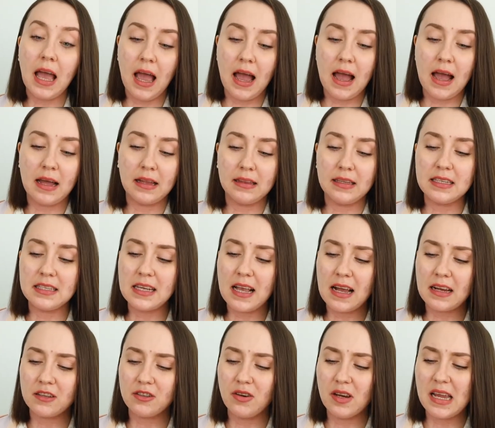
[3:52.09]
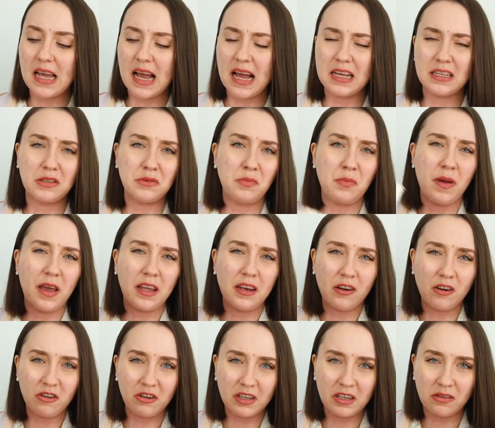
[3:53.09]
and this actually has
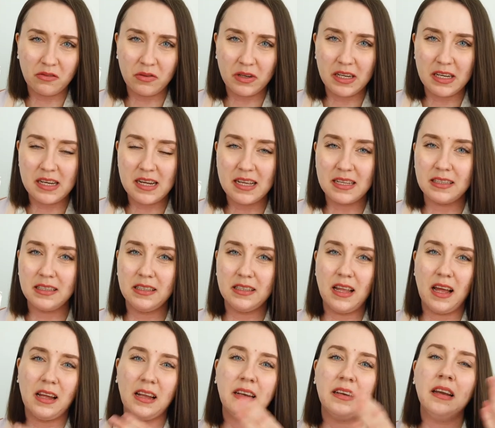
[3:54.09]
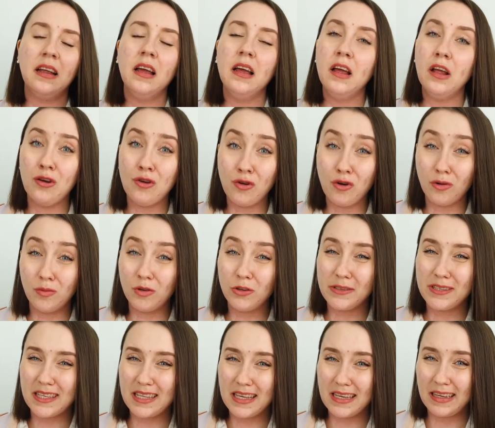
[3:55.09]
better ingredients than
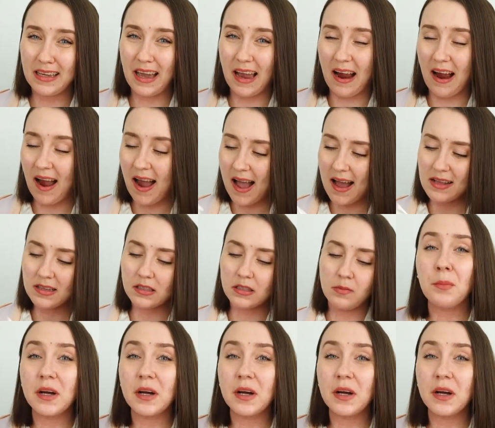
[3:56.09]
normal skincare has,